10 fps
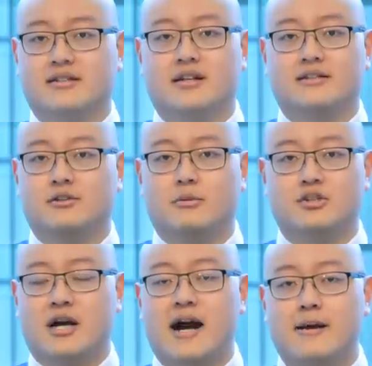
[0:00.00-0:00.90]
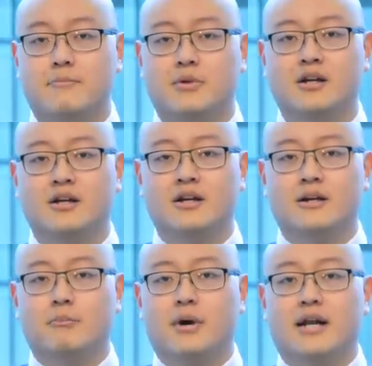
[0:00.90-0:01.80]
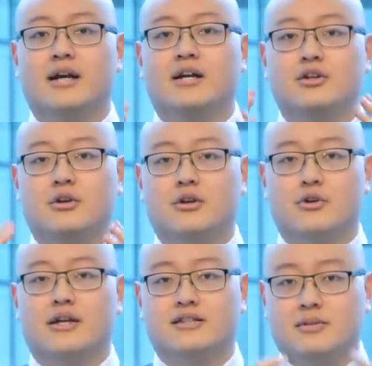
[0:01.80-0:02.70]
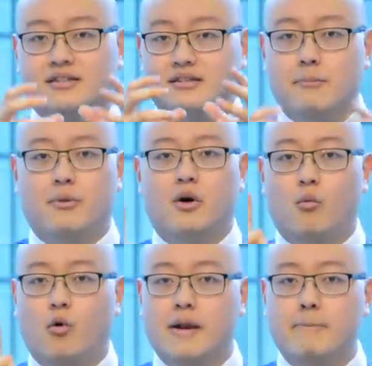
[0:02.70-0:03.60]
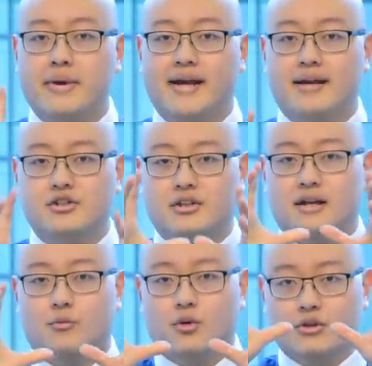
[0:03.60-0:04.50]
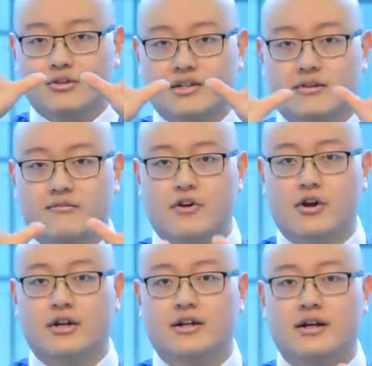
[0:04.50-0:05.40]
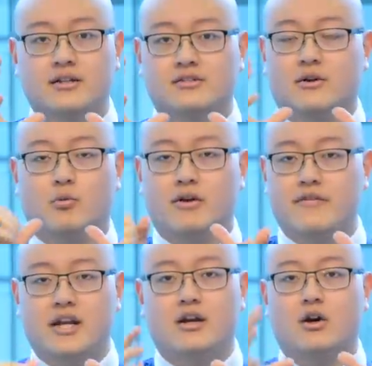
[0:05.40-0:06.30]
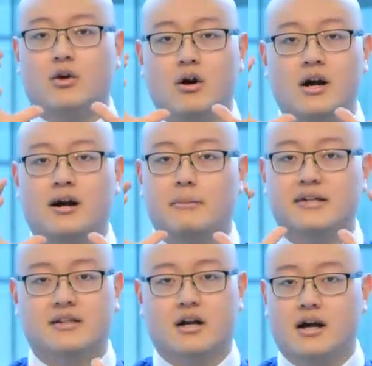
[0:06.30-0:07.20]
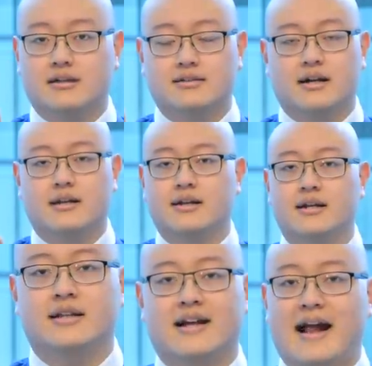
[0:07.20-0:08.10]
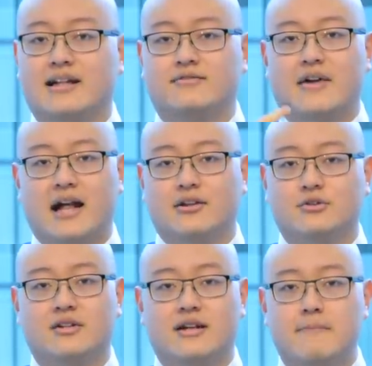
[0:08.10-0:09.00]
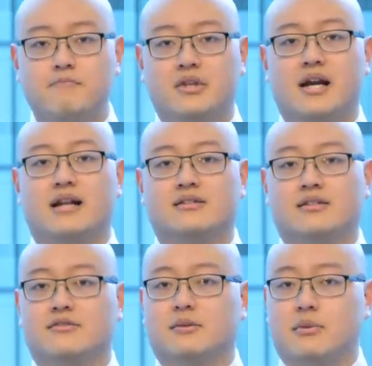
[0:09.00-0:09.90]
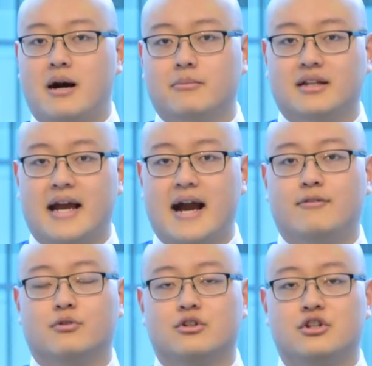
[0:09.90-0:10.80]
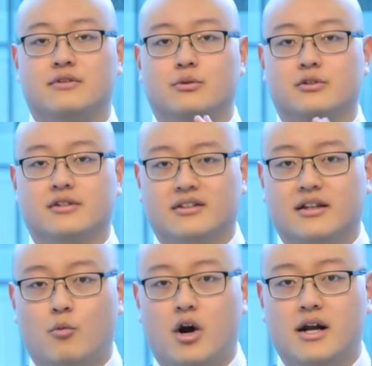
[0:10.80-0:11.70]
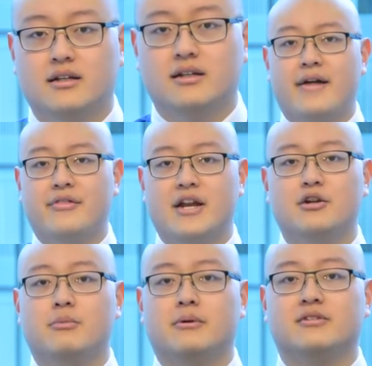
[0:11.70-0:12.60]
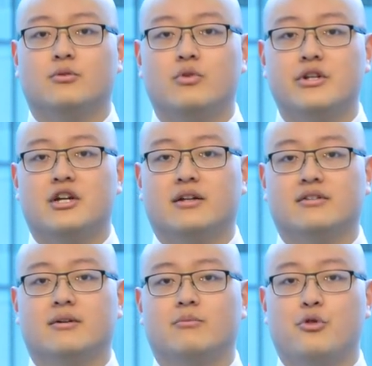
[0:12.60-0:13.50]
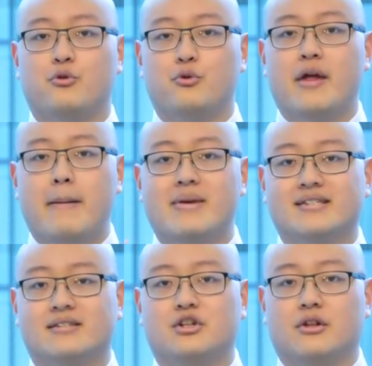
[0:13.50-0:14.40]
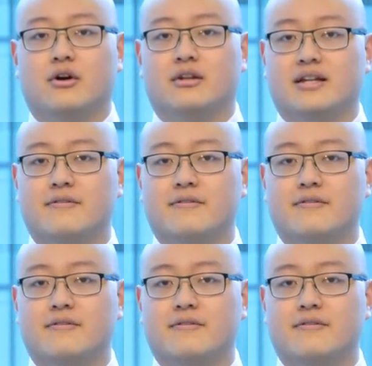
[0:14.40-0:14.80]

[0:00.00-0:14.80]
because it takes so much time. But you can create something simple, a one-page thing where you just have very one video, a piece of content that adds value to them, and it solves a problem that they have or achieve the result that they want. And then you'll be able to reach out to them through that messaging on the